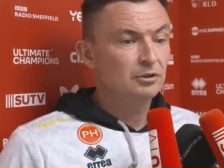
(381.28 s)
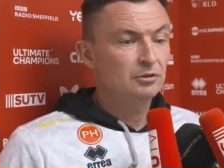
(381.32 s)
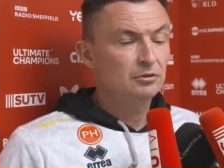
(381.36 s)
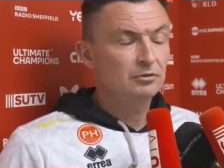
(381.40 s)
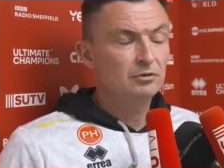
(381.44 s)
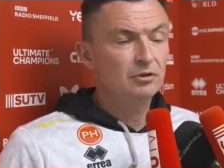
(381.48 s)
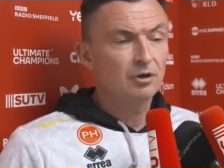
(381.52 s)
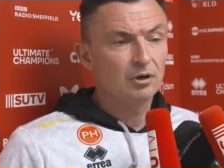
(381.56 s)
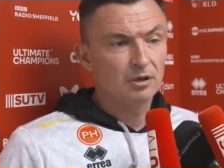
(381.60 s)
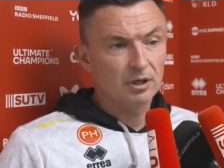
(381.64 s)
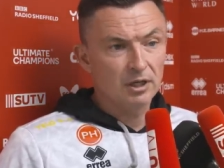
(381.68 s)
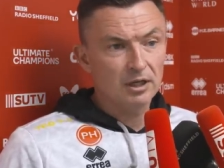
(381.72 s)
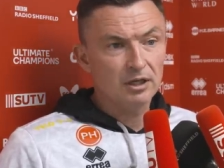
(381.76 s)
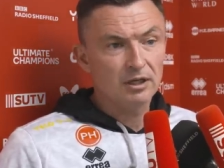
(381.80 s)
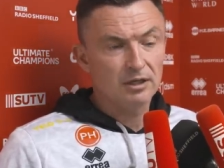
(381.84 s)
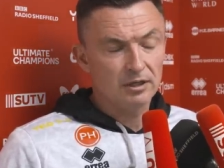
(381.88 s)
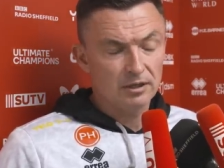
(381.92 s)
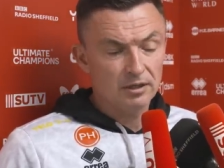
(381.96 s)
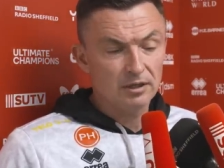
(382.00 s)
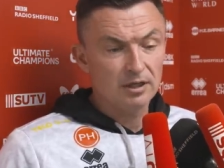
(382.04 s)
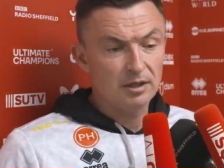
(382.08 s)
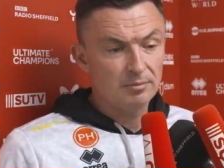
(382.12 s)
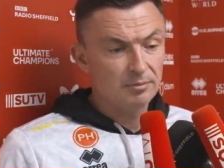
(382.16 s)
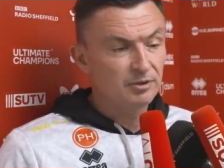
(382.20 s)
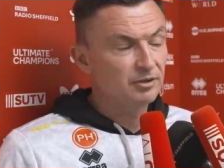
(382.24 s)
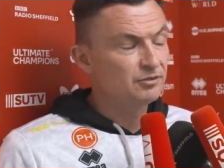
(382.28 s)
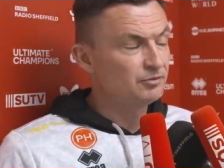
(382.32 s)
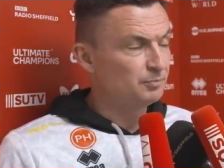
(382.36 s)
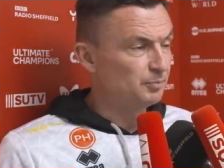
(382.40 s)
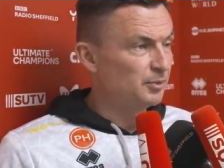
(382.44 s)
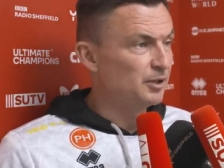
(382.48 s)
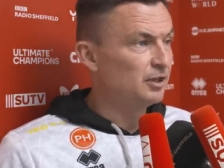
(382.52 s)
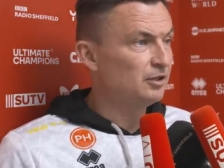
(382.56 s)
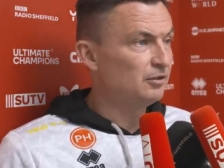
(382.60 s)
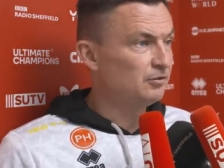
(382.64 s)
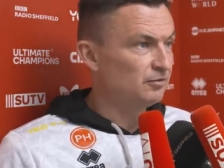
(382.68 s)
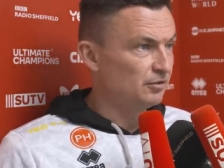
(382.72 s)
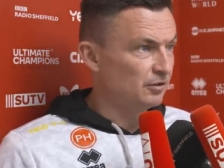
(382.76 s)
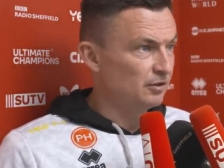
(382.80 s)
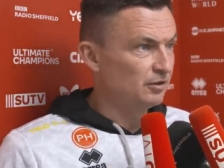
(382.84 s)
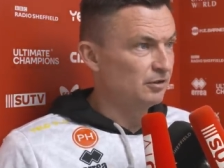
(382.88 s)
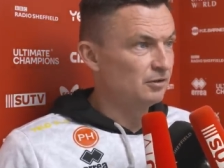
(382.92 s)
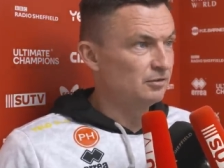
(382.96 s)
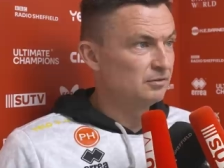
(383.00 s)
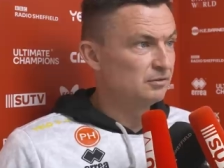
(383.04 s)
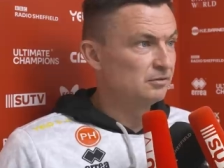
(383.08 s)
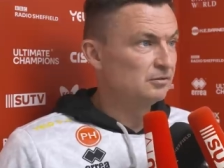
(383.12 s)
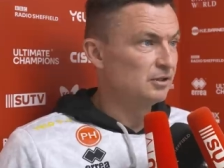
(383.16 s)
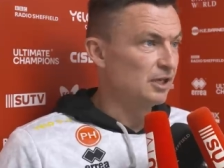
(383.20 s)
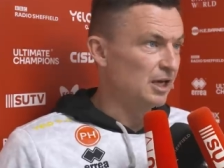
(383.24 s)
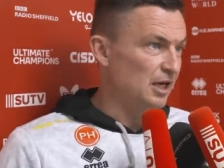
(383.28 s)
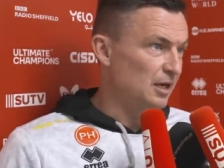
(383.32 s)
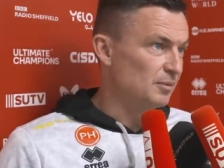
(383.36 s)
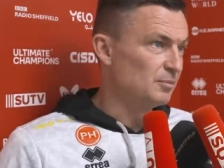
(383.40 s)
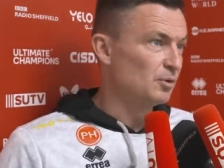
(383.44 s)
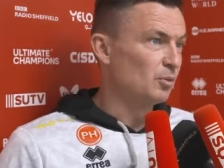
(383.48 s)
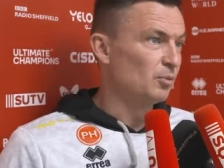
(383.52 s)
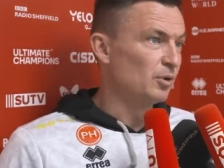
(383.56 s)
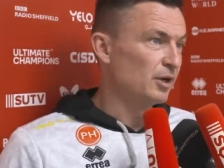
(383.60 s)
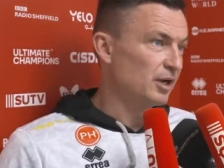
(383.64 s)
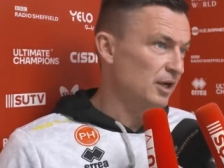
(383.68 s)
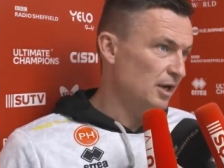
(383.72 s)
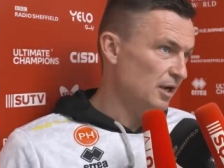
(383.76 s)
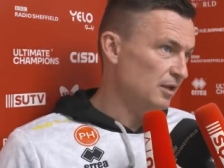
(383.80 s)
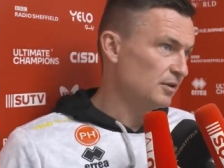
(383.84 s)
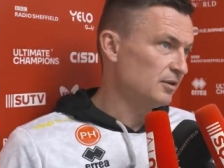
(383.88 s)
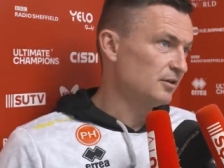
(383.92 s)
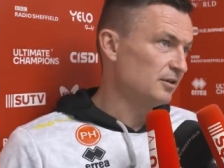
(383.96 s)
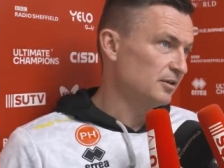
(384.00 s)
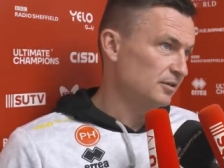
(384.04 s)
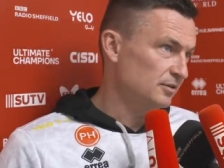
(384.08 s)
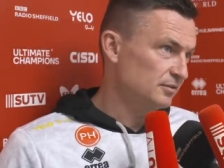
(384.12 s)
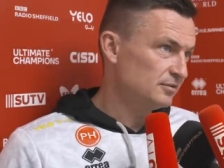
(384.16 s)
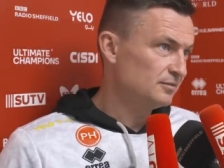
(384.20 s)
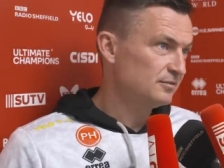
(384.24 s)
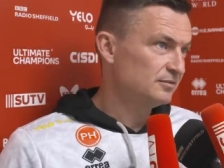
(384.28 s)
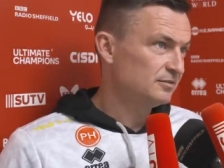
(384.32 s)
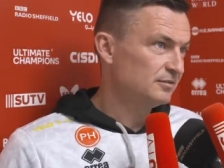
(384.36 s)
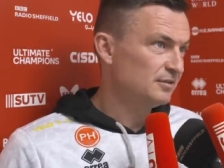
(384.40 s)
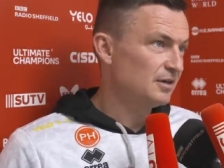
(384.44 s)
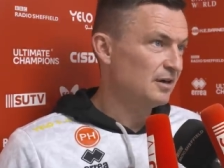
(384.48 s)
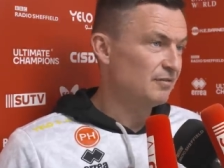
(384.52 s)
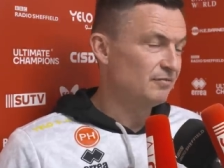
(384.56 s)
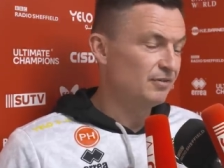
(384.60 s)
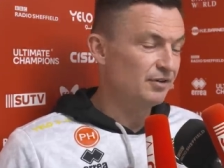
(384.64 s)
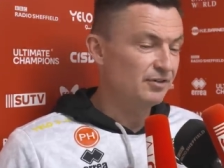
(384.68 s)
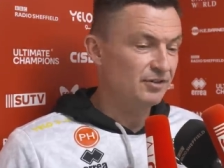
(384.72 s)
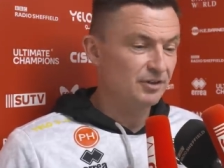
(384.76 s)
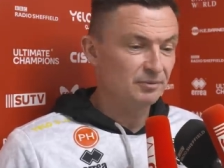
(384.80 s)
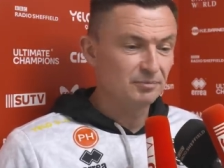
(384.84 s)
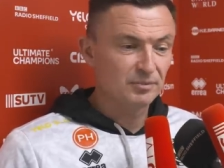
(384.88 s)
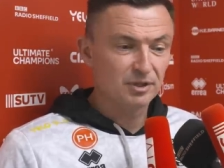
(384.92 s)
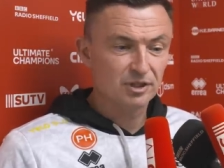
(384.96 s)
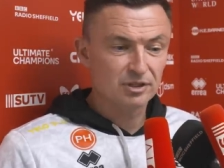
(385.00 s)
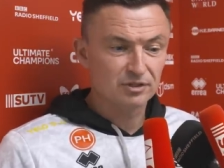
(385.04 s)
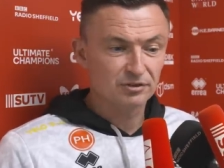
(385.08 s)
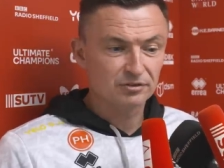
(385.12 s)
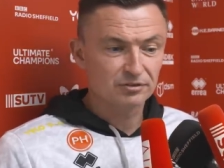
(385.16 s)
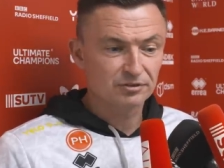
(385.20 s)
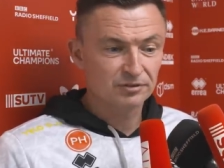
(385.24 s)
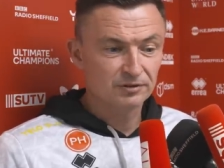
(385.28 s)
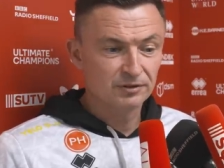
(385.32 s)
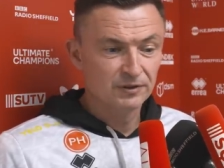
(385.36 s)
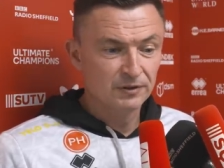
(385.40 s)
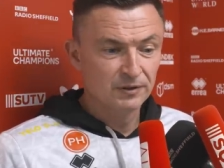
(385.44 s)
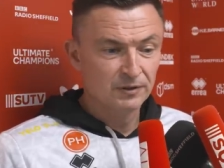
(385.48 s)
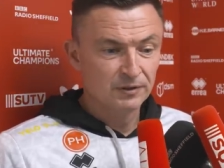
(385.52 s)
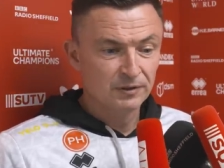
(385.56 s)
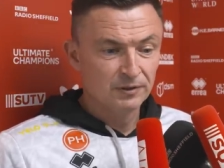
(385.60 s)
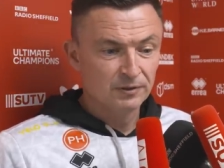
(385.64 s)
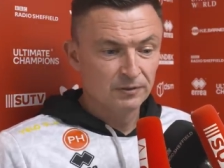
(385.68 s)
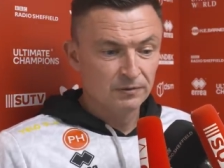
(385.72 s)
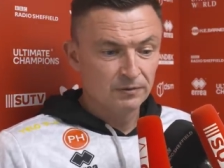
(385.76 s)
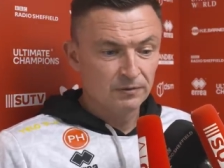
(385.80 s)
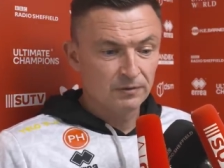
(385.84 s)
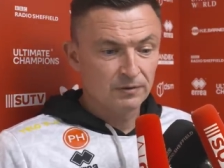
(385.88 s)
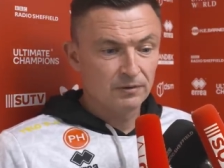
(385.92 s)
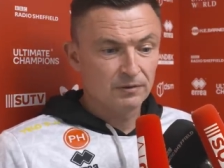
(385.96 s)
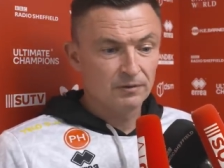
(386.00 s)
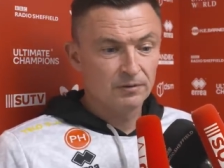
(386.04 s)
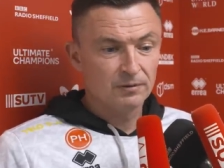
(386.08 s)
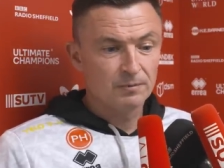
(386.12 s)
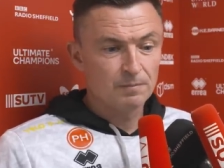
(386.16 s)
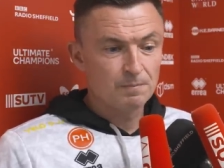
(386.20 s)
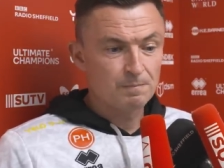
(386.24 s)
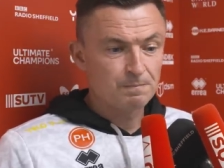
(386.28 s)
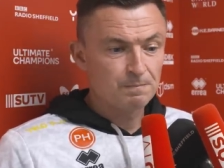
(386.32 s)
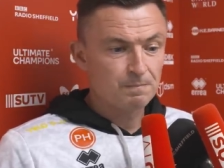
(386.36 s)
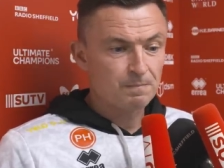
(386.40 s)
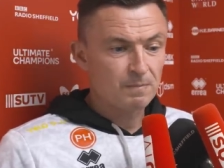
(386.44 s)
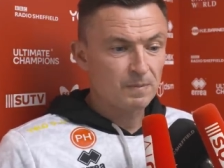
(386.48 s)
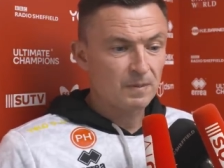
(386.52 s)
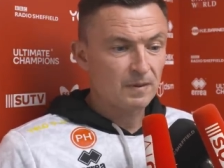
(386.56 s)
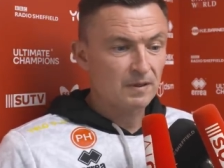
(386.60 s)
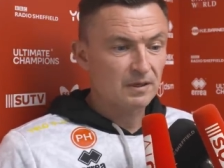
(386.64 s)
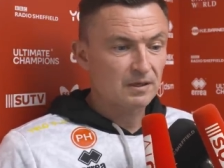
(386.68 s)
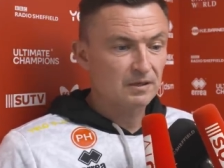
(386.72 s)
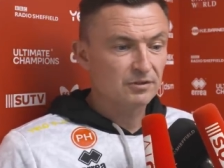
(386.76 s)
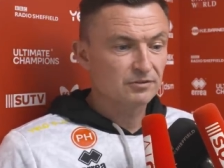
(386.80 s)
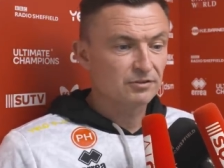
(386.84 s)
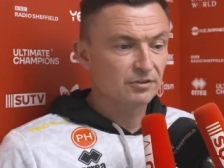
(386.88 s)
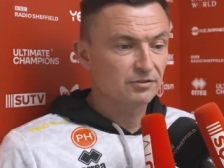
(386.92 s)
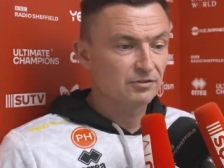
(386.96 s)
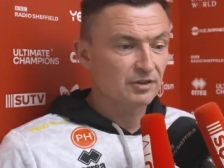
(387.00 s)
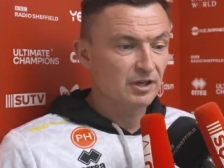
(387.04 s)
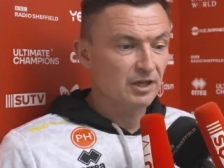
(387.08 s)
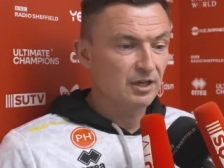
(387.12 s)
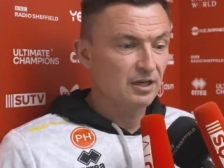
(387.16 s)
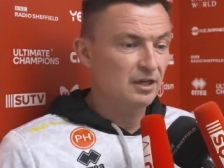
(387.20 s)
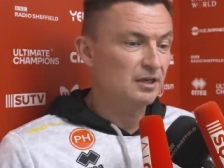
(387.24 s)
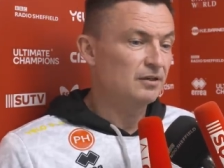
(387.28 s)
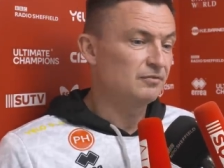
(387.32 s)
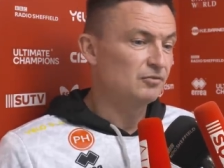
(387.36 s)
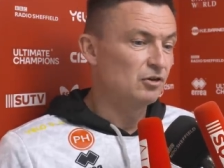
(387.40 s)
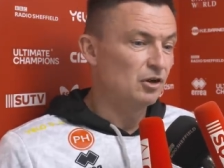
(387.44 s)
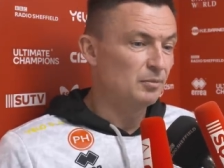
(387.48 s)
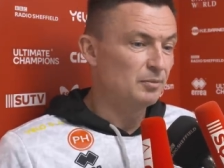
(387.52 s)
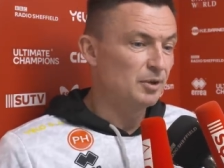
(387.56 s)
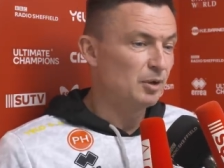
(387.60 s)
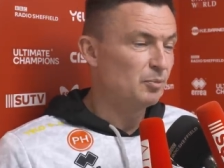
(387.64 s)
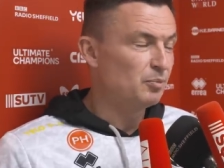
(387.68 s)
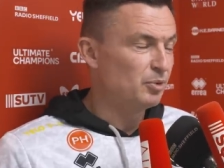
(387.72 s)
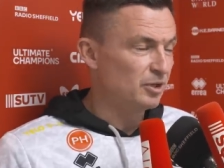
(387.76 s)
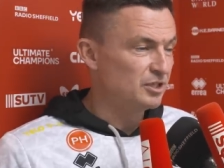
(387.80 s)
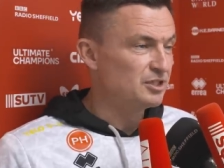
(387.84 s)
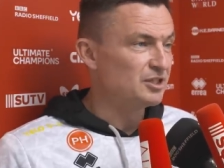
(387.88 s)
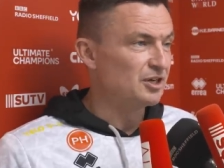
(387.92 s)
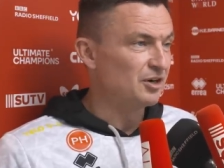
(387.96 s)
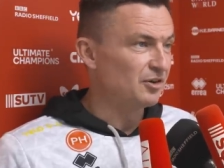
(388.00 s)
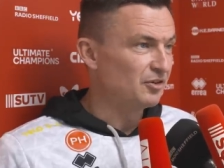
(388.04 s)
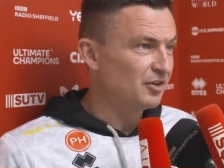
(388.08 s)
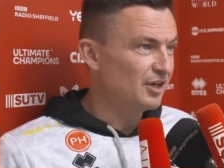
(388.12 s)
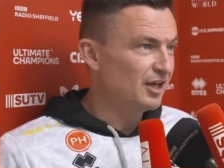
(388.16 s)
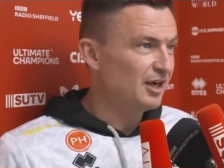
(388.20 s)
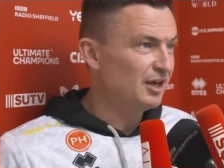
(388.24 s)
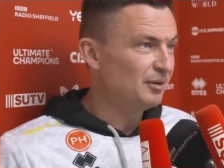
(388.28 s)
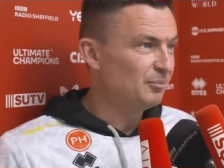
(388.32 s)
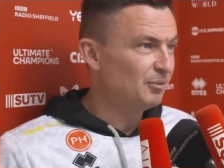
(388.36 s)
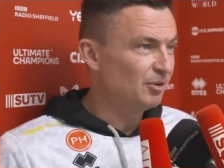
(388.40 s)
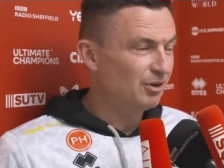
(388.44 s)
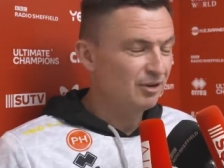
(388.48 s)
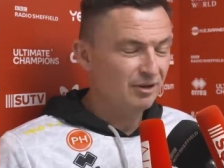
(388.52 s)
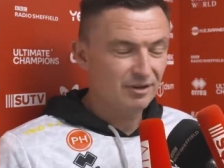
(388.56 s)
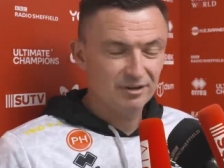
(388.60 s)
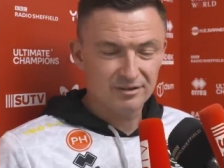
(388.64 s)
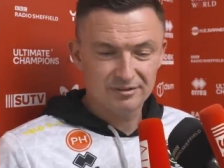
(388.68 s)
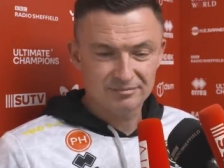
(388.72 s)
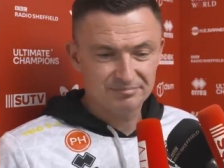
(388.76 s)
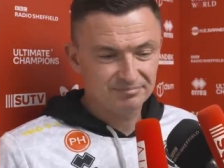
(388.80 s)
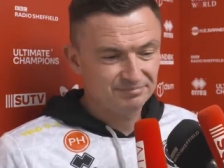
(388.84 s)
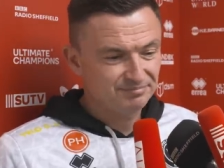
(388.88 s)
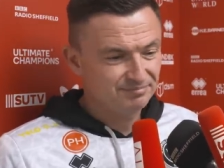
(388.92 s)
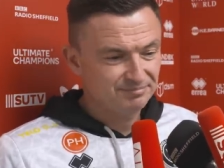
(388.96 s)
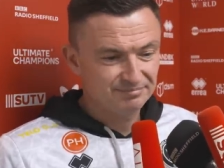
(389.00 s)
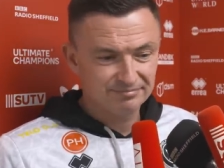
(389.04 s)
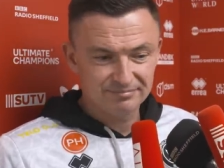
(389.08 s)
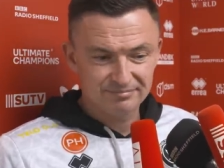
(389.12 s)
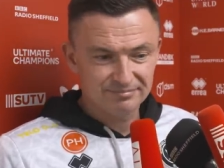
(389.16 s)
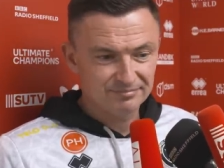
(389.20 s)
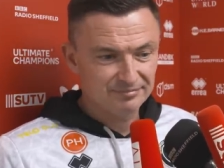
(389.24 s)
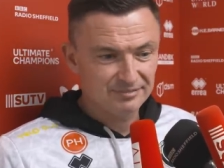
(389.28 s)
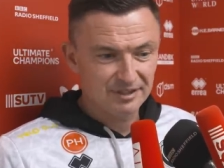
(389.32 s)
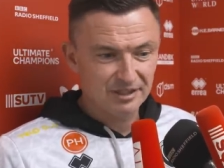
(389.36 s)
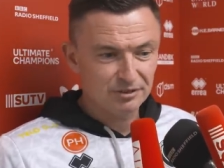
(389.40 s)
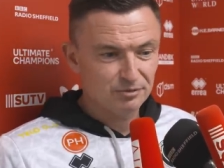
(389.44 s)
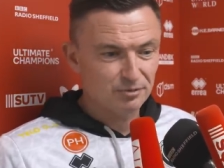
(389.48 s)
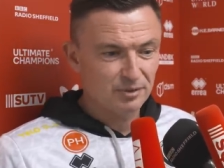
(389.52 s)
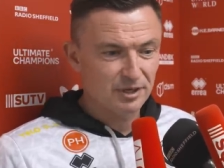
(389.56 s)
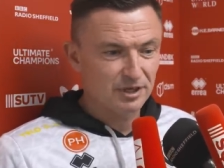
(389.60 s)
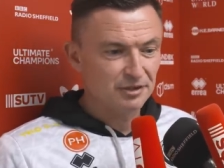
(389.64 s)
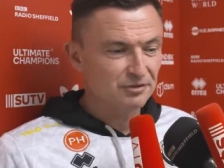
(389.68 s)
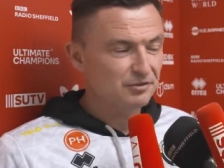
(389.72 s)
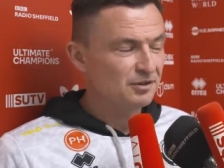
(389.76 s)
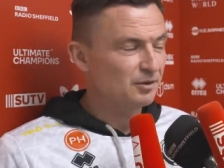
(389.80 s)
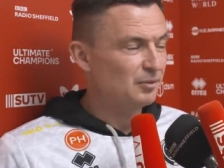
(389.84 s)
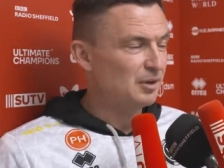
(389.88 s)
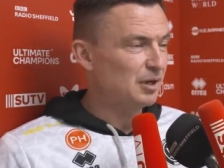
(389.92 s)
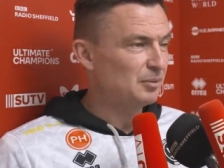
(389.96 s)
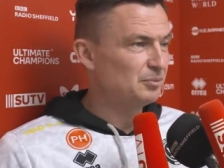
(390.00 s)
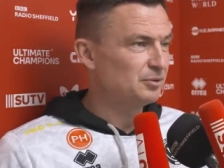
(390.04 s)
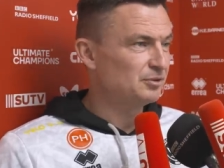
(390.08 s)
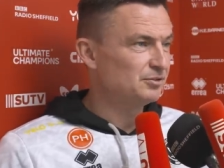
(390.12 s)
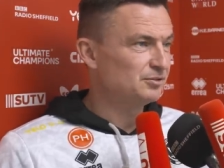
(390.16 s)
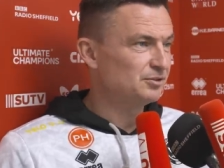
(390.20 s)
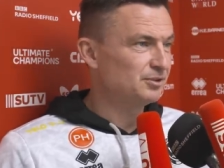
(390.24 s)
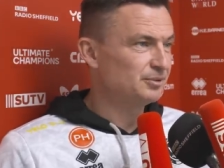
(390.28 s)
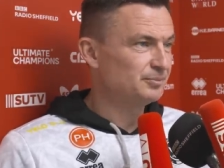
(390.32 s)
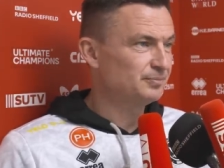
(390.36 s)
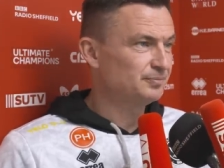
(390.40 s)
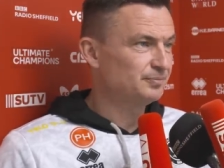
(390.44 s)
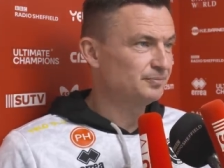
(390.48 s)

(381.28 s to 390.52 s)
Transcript: No, let me speak to him and we get the everything, because, as I say, I've got my opinion on that, but let's wait and see what happens.